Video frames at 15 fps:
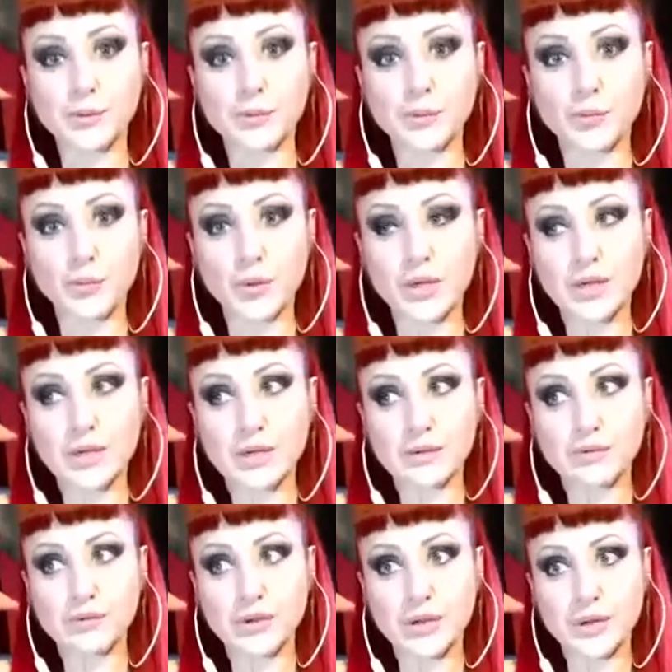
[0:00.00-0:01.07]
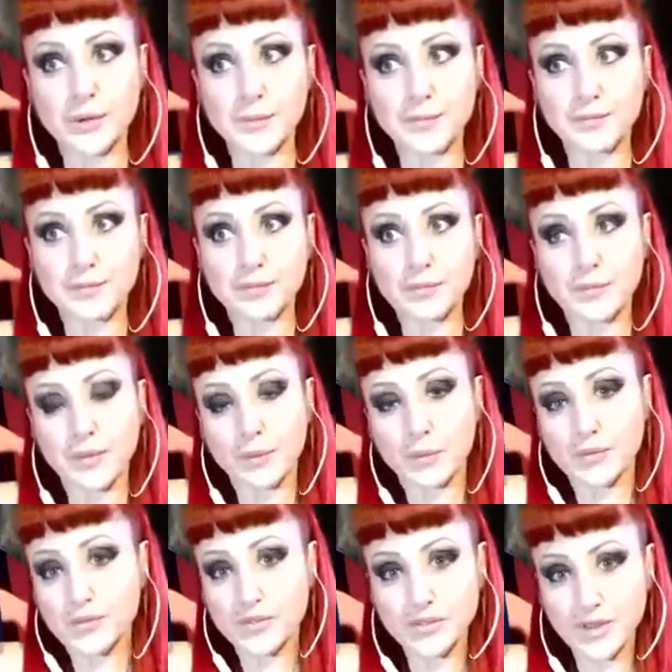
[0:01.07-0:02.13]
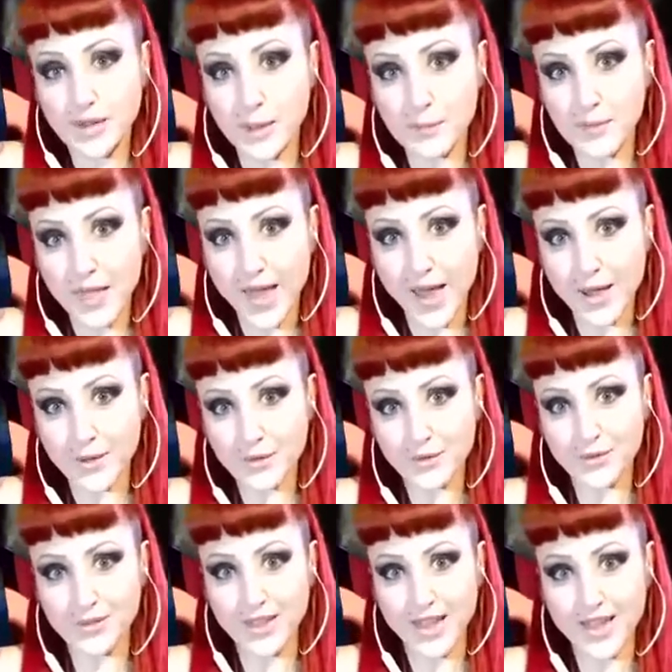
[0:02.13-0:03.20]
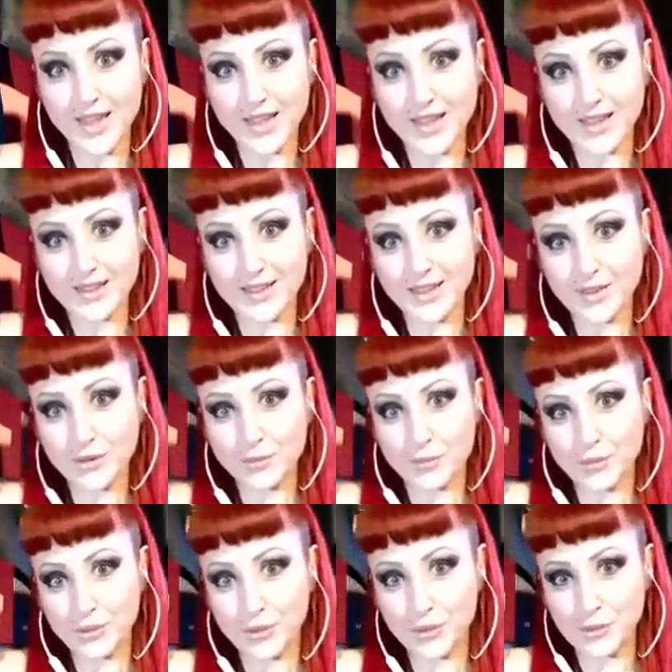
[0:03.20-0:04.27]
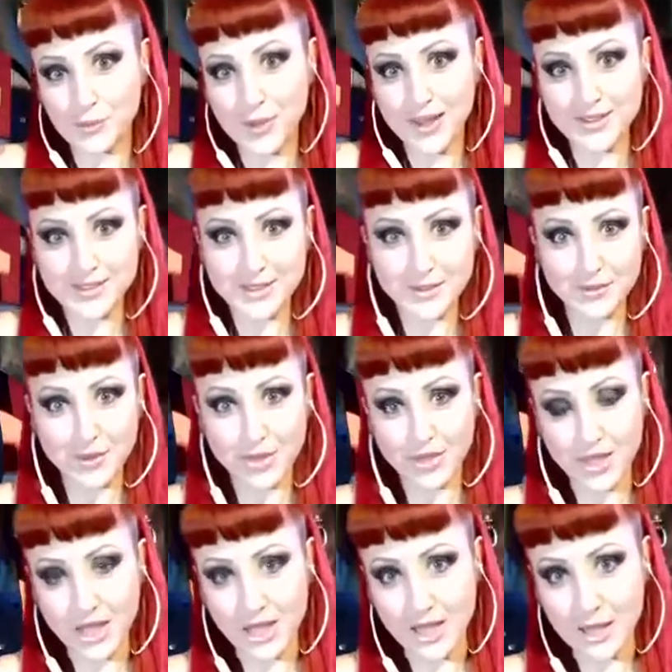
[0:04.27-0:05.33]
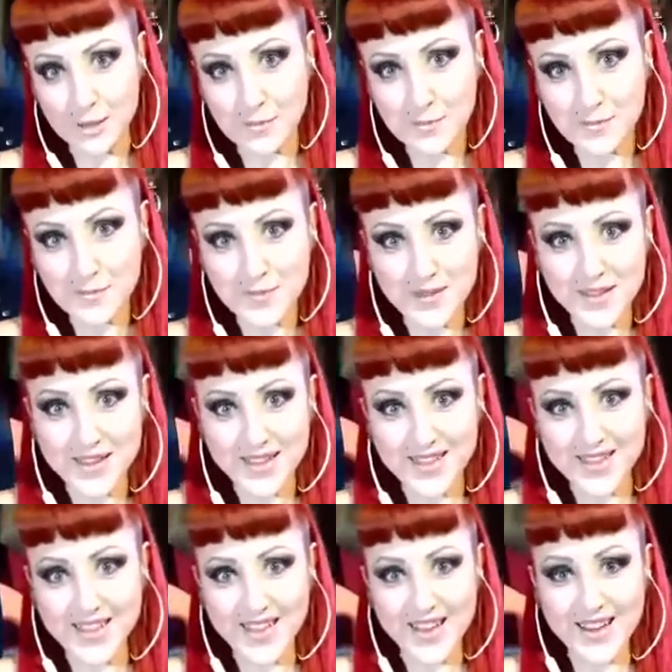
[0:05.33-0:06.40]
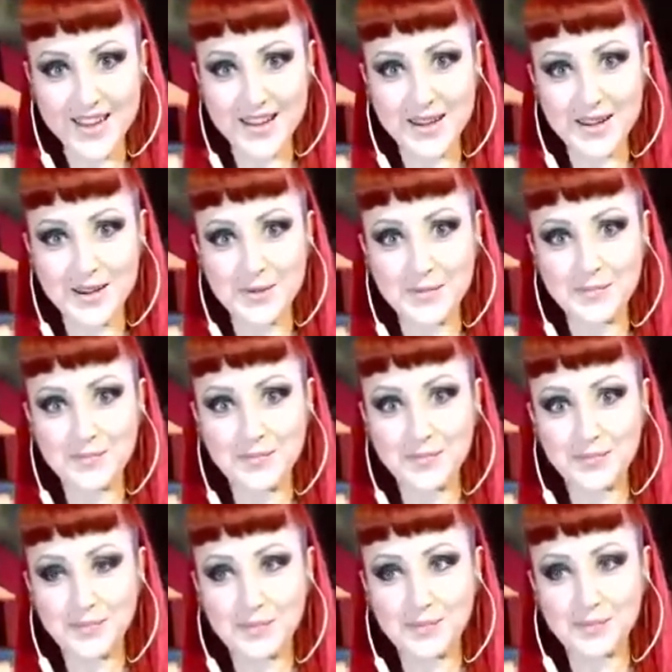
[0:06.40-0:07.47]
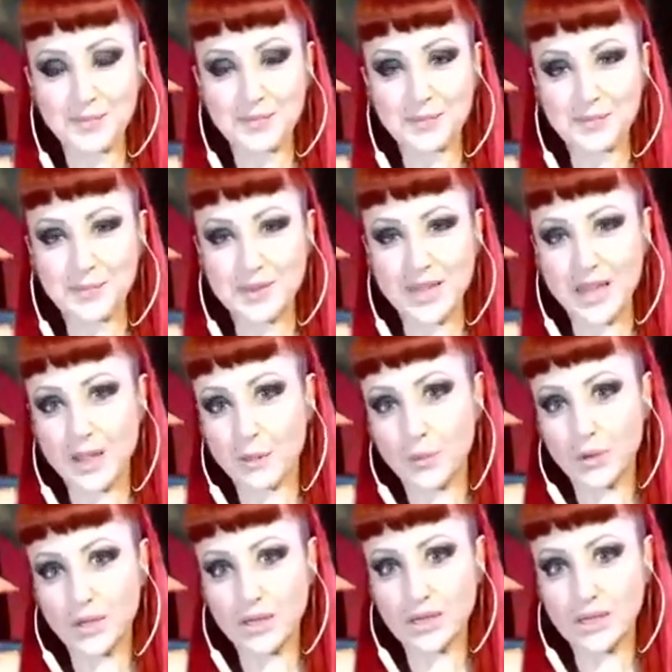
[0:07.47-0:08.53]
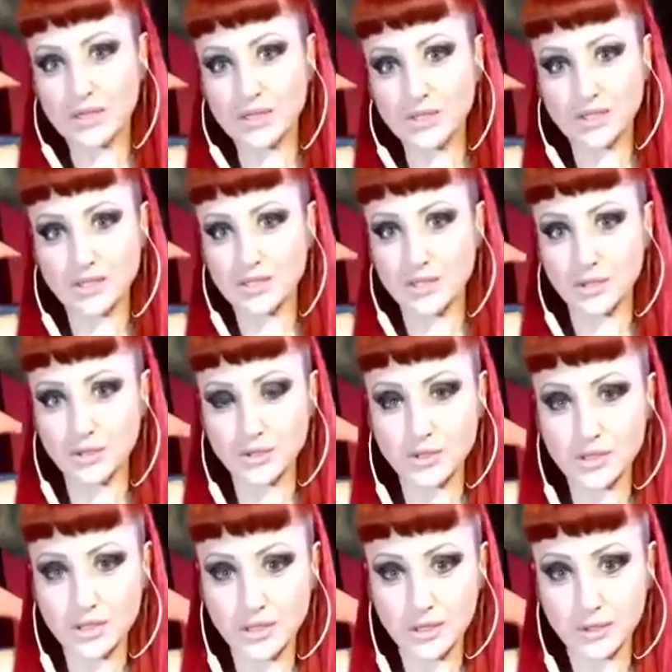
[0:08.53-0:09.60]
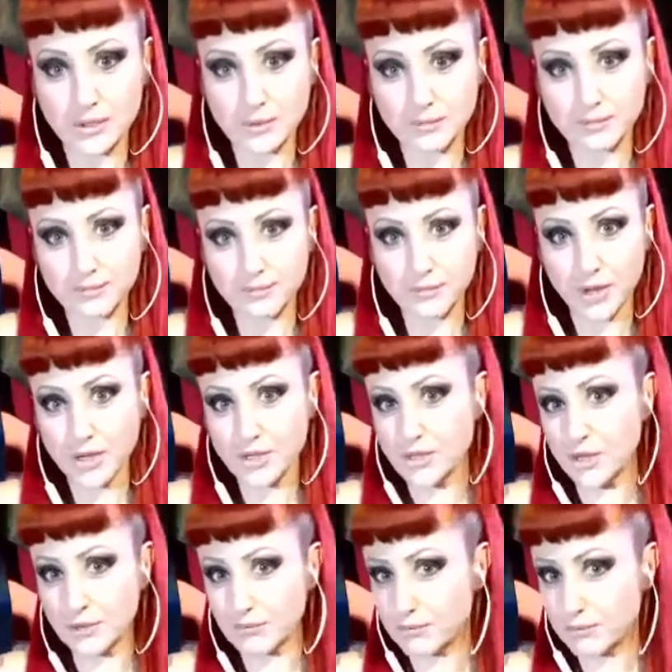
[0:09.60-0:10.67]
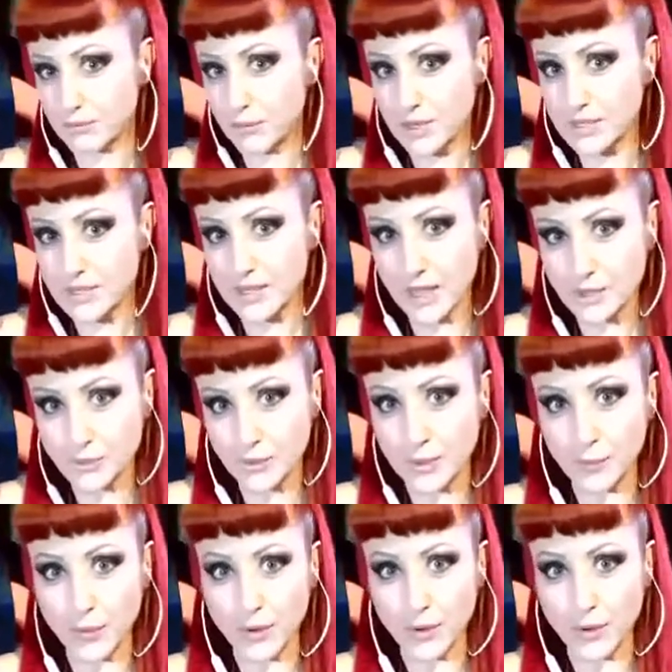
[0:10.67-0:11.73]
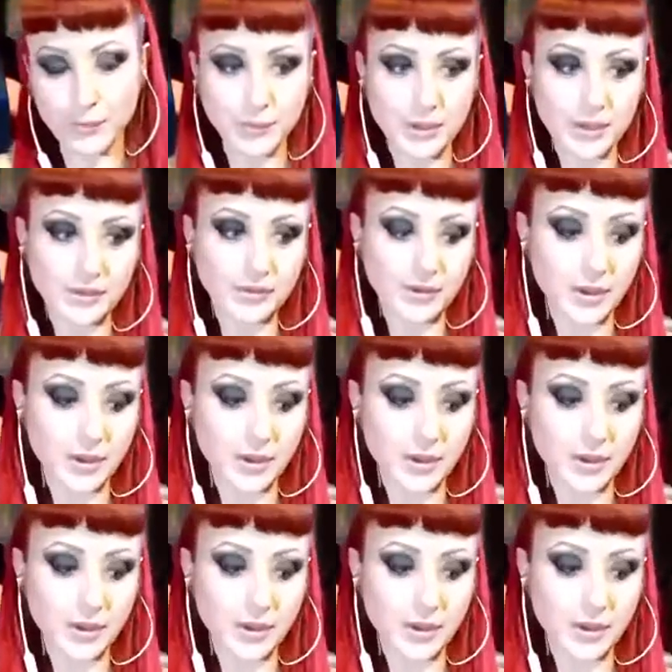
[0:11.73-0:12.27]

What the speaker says: we've just done up the house, and each room has a different theme. Um, but yeah, we just don't. I don't rent it out to anyone, but